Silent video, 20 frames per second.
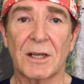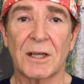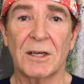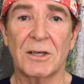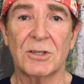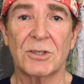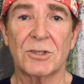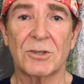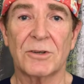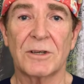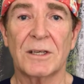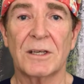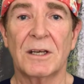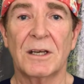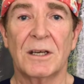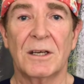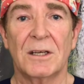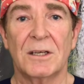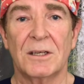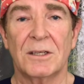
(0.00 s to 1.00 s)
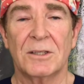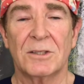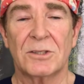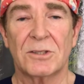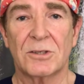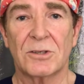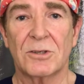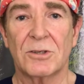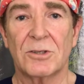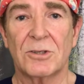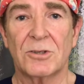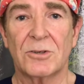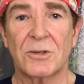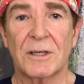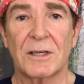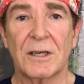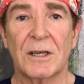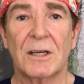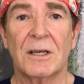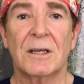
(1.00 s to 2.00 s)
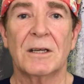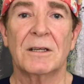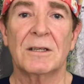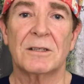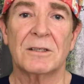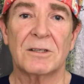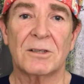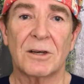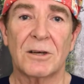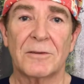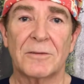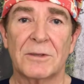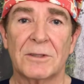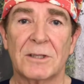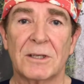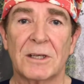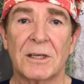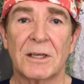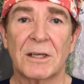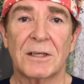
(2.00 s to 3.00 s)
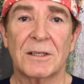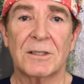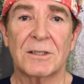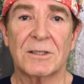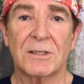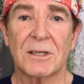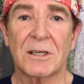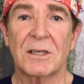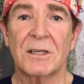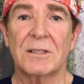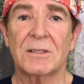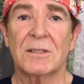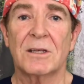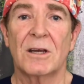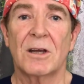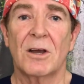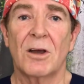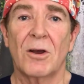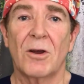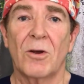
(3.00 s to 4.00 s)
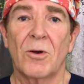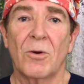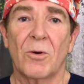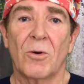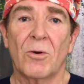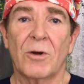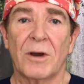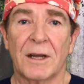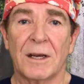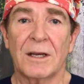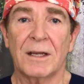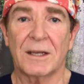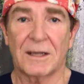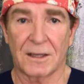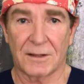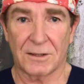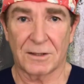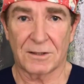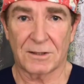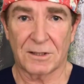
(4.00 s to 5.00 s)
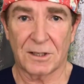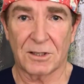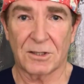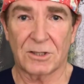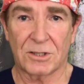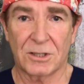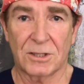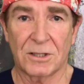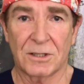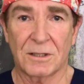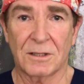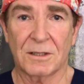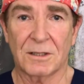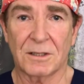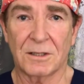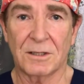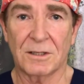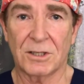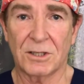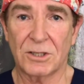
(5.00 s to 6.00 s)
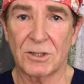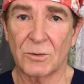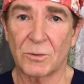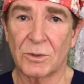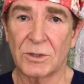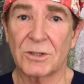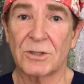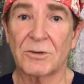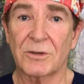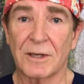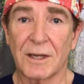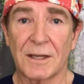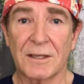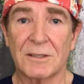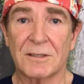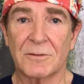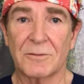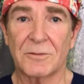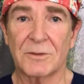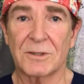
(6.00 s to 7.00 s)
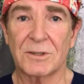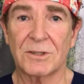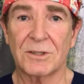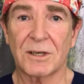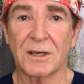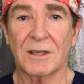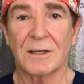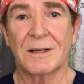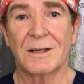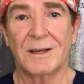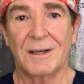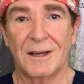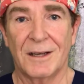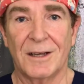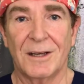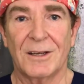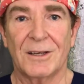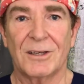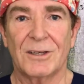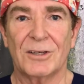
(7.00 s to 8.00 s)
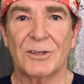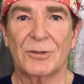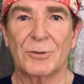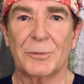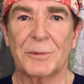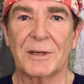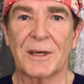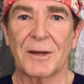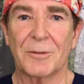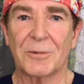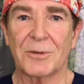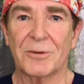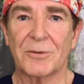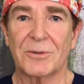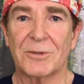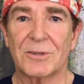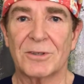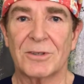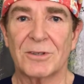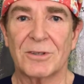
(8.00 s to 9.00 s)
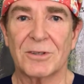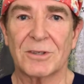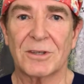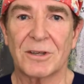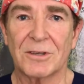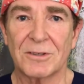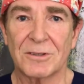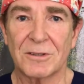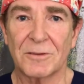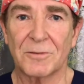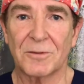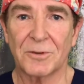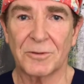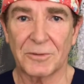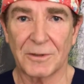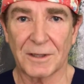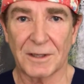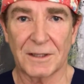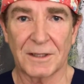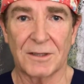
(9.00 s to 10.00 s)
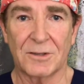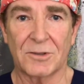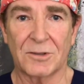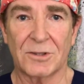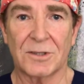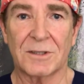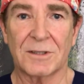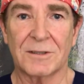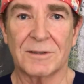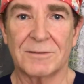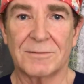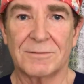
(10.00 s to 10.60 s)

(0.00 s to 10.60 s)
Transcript: injury, surgery, diverticular disease, or any other such condition which creates a fistula. You'll be able to research those if you're really interested.